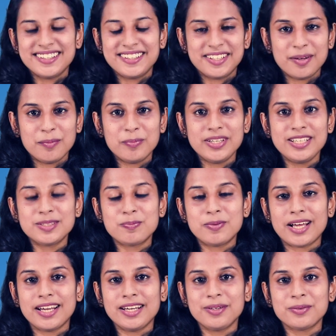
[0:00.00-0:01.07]
The company is
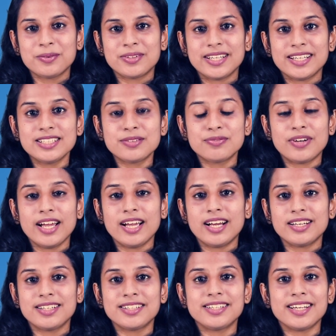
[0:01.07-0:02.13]
planning to raise
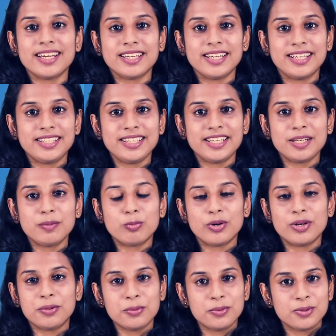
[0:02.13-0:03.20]

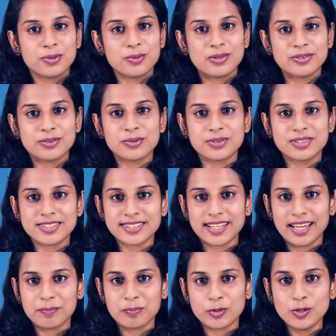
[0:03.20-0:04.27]
588.2 crores through this
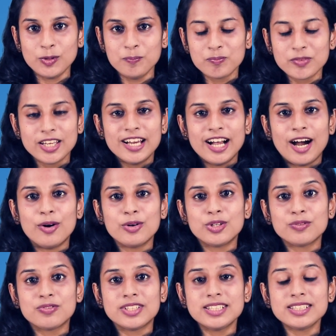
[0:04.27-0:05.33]
IPO.
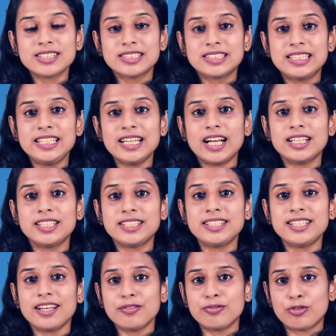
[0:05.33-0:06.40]
Out of this,
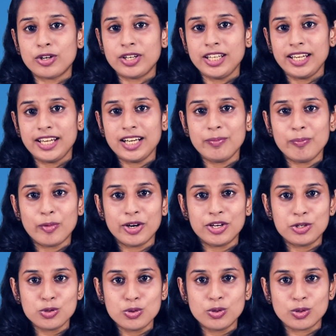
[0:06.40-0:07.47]

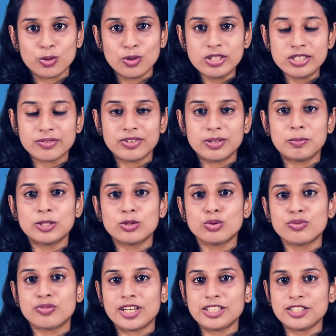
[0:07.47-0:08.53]
348.2 crores will be
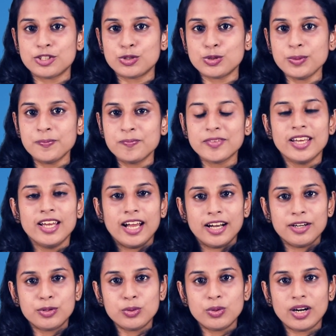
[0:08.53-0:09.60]
through fresh issue
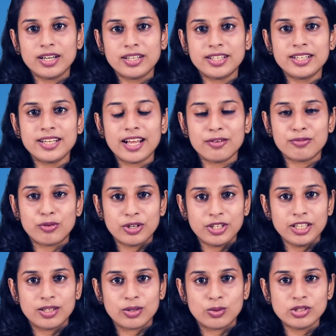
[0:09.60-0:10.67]
and
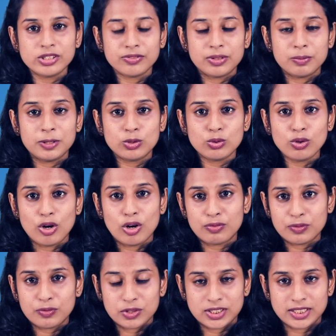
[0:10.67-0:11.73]
240 crores will be through
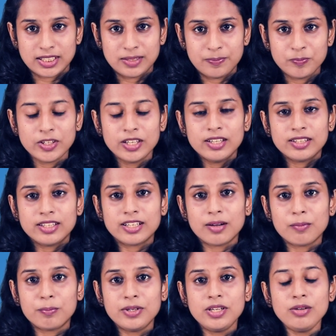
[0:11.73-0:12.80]
offer for sale. The
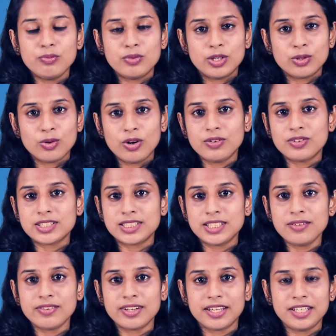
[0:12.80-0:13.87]
company will not
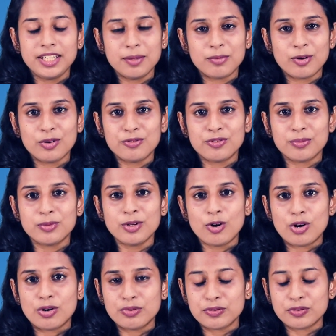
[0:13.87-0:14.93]
receive any amount from
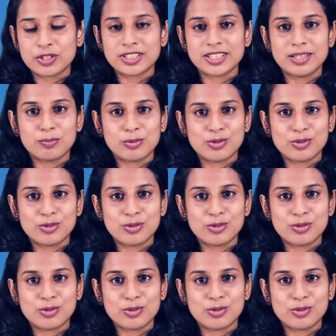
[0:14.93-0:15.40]
the offer for sale